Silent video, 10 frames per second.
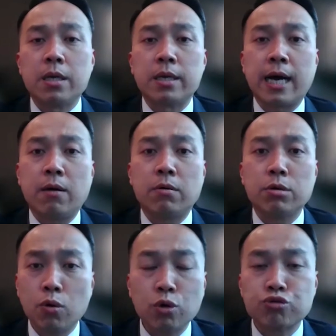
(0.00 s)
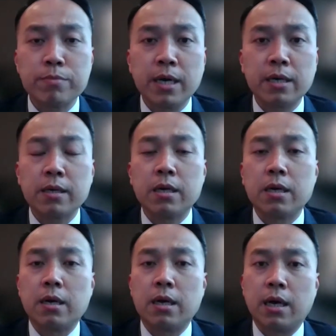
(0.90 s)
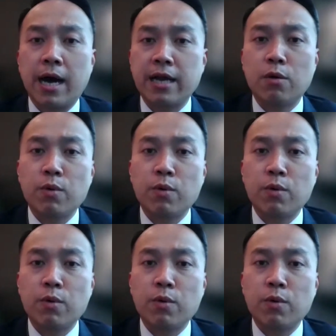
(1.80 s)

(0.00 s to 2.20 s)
Now, local treatment, either